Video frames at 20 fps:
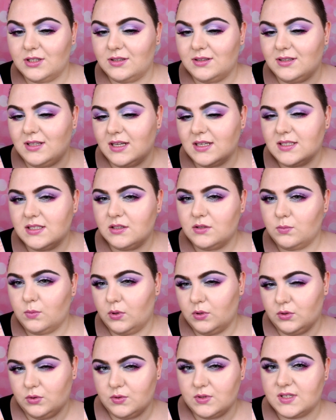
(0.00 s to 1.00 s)
and doesn't
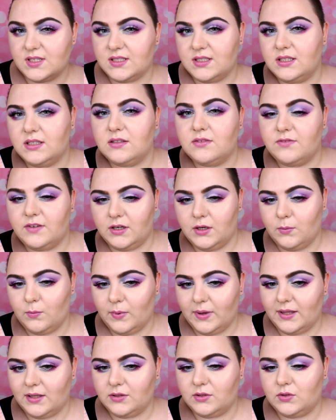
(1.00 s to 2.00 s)
want to stick very
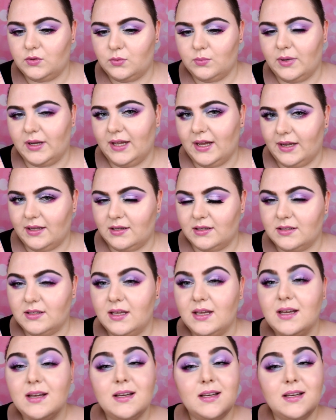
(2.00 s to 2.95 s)
well to my eyelid.